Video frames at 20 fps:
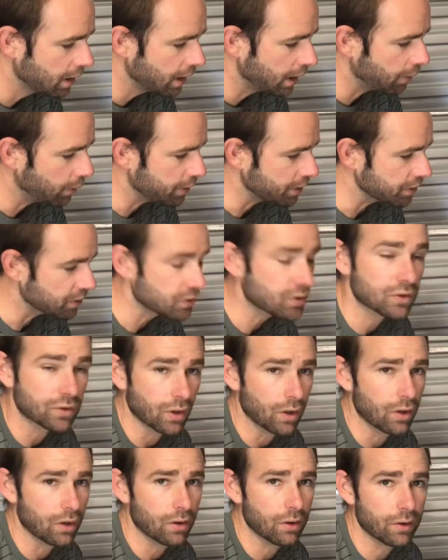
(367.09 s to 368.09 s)
When you
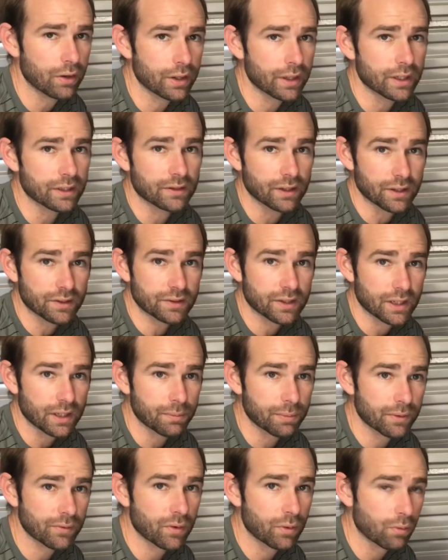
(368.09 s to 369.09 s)
stir it, it does get a
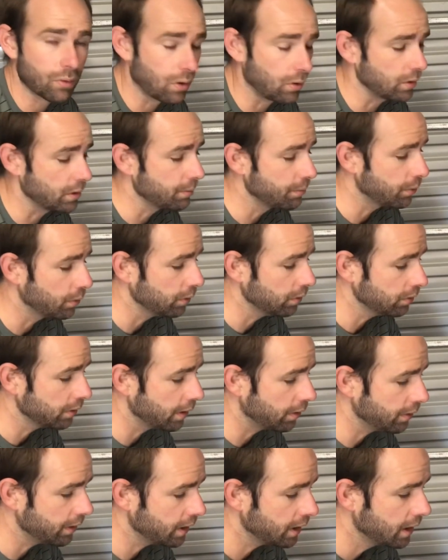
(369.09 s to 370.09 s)
bit of a rolling boil
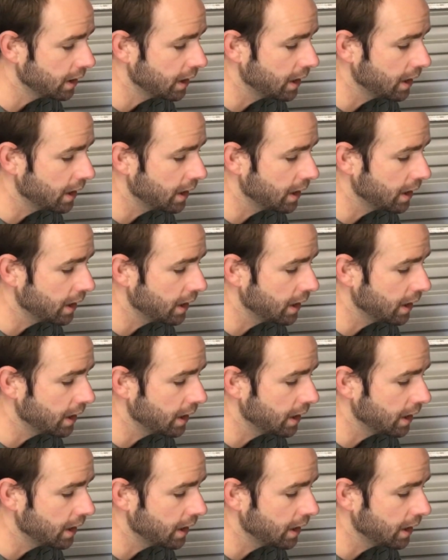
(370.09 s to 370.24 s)
going,